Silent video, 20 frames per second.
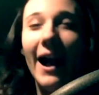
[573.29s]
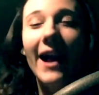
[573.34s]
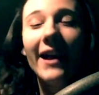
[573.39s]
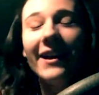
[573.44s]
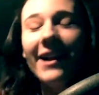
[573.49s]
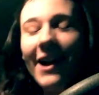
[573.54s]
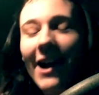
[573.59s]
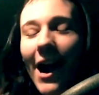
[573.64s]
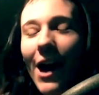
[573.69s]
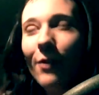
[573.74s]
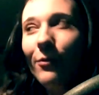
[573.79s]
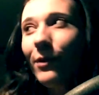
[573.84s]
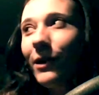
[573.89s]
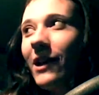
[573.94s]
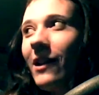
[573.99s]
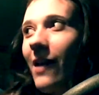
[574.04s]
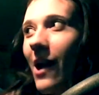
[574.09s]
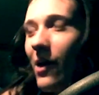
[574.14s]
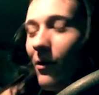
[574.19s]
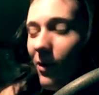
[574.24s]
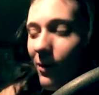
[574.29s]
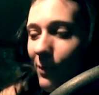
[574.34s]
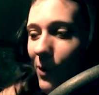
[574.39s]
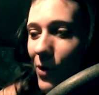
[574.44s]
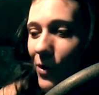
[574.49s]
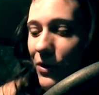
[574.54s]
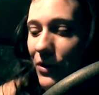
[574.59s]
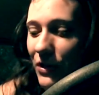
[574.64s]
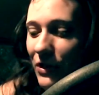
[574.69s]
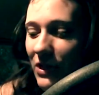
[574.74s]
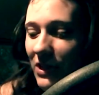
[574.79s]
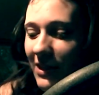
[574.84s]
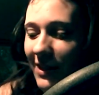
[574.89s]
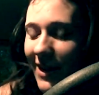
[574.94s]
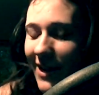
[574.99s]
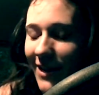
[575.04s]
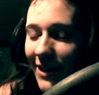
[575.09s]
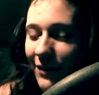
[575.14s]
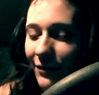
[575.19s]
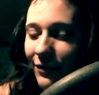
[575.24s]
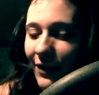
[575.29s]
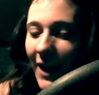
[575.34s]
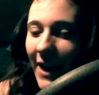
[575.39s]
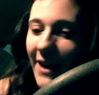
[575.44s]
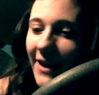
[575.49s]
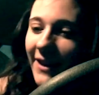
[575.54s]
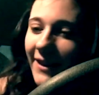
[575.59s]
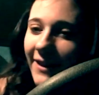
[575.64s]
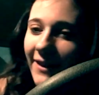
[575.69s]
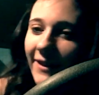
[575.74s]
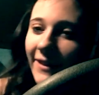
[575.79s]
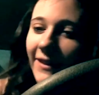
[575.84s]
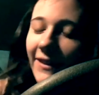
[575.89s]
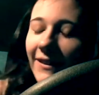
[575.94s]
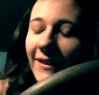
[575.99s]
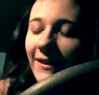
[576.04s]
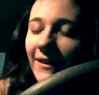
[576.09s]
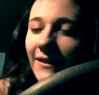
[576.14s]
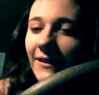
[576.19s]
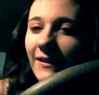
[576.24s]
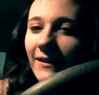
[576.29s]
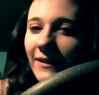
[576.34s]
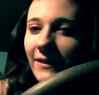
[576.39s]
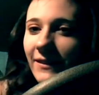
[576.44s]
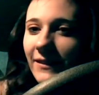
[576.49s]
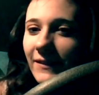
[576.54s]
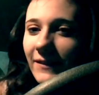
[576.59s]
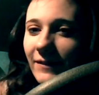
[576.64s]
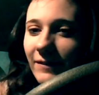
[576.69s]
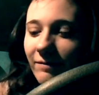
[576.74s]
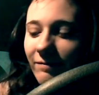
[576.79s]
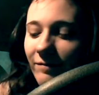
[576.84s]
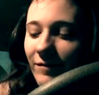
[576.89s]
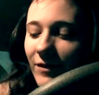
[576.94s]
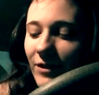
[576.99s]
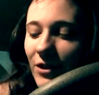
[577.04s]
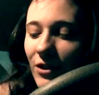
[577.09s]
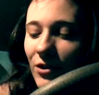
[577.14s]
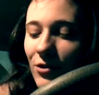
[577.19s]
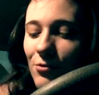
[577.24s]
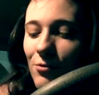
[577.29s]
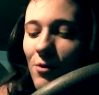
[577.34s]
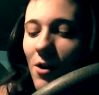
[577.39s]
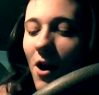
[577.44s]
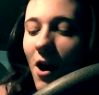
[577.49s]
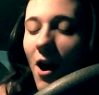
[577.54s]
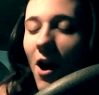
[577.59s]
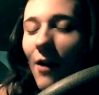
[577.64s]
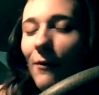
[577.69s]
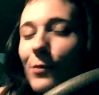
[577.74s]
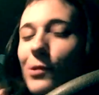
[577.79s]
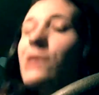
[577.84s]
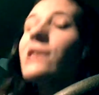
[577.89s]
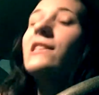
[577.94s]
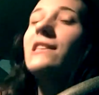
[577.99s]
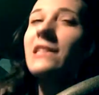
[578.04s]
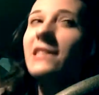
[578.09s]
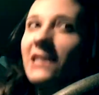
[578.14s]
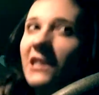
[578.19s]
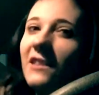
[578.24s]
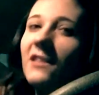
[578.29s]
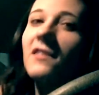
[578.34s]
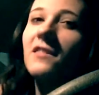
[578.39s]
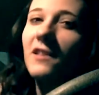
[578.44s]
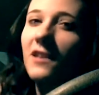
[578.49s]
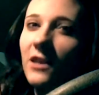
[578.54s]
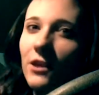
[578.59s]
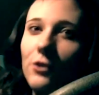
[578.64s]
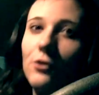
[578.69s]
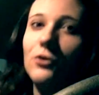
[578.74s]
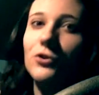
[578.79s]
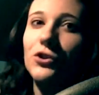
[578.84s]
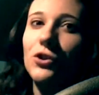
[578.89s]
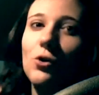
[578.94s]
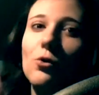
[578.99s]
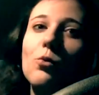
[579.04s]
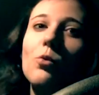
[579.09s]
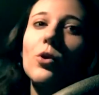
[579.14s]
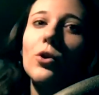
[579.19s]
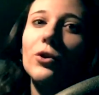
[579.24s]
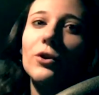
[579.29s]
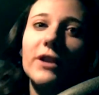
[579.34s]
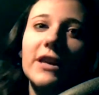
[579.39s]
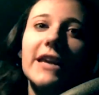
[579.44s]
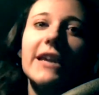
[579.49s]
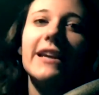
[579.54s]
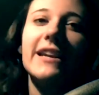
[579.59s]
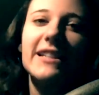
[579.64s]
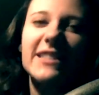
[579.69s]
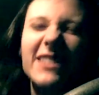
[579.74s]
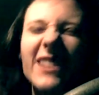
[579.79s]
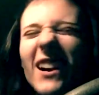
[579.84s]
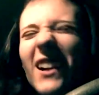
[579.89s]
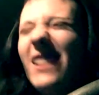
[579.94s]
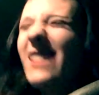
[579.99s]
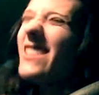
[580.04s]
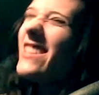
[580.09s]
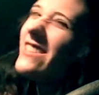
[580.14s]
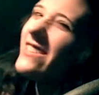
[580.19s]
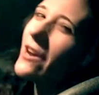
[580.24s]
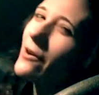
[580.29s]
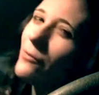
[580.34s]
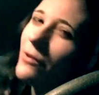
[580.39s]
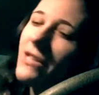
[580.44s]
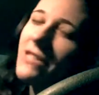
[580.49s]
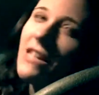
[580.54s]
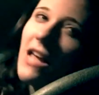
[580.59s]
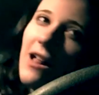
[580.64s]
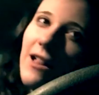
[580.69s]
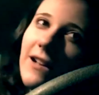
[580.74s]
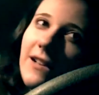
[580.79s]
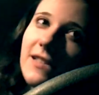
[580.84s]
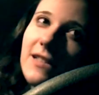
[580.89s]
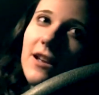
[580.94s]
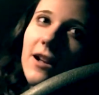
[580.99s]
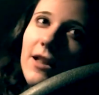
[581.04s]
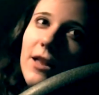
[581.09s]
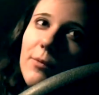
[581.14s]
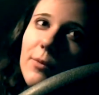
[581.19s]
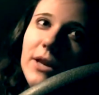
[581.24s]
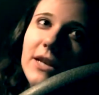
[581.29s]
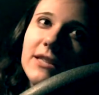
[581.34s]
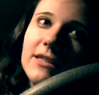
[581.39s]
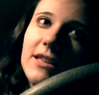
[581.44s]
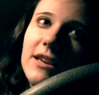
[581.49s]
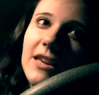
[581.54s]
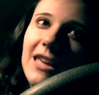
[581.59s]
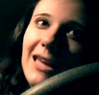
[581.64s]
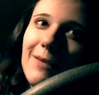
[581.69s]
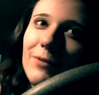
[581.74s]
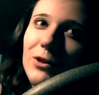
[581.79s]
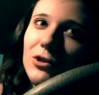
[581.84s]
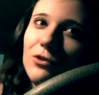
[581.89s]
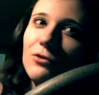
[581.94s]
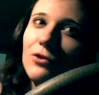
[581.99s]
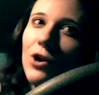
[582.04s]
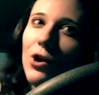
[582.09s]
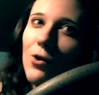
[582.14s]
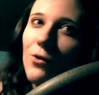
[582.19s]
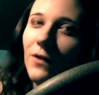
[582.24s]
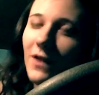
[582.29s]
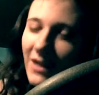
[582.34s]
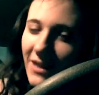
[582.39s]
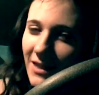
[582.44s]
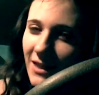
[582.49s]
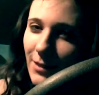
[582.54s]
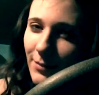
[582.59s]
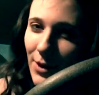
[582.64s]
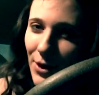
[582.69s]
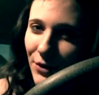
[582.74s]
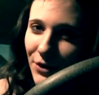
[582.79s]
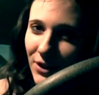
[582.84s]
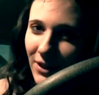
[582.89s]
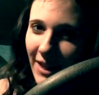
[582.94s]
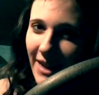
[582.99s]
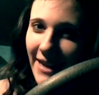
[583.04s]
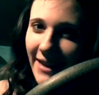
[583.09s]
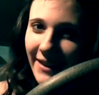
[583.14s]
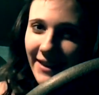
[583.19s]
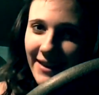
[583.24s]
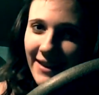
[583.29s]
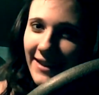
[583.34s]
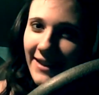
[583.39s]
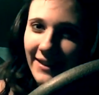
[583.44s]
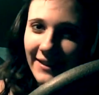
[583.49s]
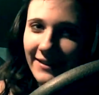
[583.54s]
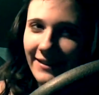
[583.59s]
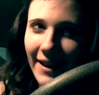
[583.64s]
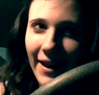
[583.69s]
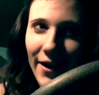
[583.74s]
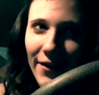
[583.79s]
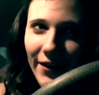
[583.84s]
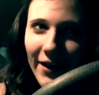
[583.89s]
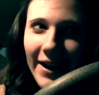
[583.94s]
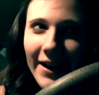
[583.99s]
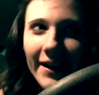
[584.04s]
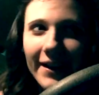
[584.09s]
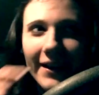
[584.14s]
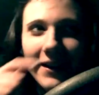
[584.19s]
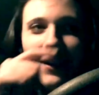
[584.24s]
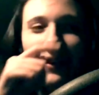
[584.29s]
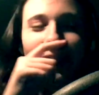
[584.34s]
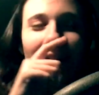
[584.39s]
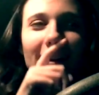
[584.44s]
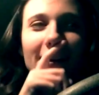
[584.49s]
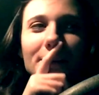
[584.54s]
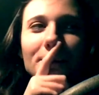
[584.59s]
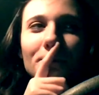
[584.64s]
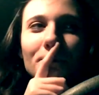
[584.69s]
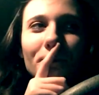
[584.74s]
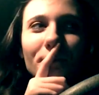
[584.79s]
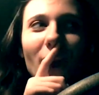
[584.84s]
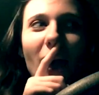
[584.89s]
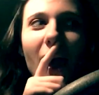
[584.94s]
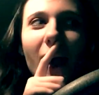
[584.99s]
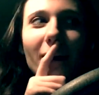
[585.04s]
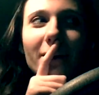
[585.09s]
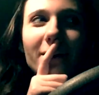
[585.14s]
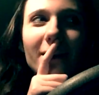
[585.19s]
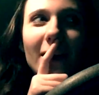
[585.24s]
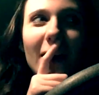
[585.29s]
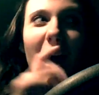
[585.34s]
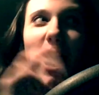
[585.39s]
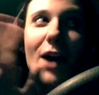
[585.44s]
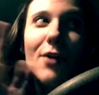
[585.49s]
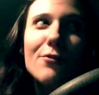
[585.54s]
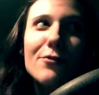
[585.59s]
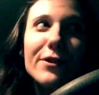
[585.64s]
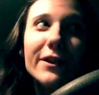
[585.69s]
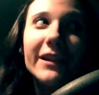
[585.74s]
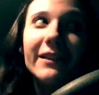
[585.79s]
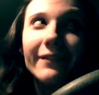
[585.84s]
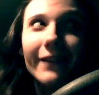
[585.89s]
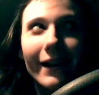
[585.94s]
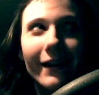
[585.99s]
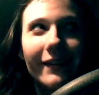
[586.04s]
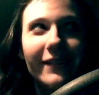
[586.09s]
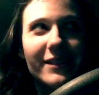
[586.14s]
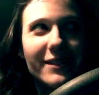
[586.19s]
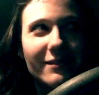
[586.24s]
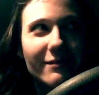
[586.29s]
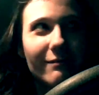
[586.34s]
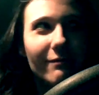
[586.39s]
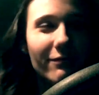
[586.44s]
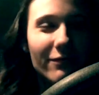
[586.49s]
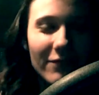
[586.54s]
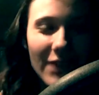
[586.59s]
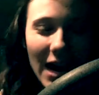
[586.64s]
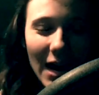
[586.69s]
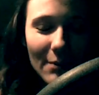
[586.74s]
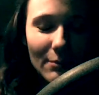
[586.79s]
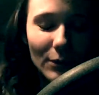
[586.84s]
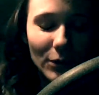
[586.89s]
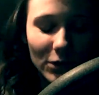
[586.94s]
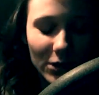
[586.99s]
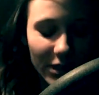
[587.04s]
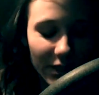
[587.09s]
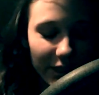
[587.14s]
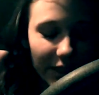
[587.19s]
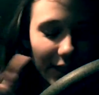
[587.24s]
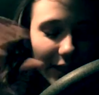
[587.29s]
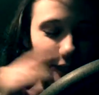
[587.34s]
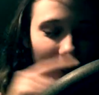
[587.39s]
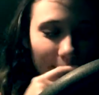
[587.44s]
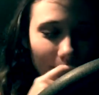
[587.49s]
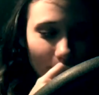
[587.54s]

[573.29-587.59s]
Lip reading: I really like when Mulder is just kind of like, you obviously see that the gears are whirling and he's not really telling Scully what he's thinking, but you know that he's about to, like, nail it. I really like that Mulder.